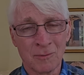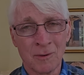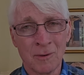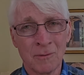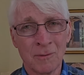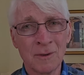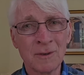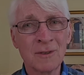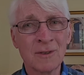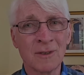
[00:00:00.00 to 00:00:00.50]
what
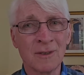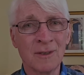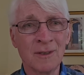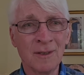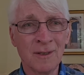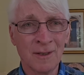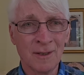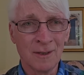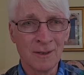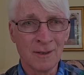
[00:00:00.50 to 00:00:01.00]
we're
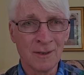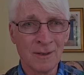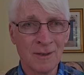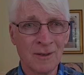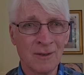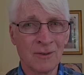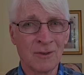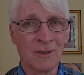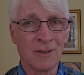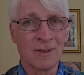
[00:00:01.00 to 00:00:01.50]
seeing here
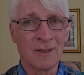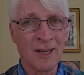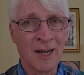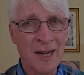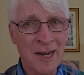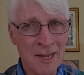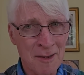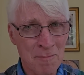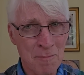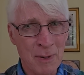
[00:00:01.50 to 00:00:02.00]
is a
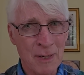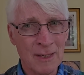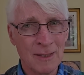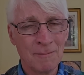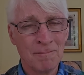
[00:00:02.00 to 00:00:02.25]
type